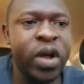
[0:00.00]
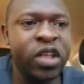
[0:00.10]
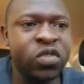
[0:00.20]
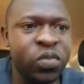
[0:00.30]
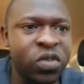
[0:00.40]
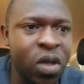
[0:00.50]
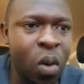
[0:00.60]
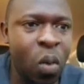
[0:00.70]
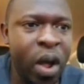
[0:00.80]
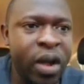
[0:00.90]
two
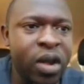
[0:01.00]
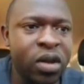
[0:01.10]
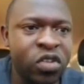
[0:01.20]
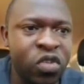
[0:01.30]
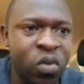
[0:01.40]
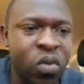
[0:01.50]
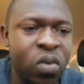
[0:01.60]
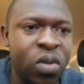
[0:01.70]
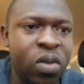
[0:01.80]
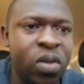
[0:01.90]
cusps, 1,
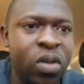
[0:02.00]
2.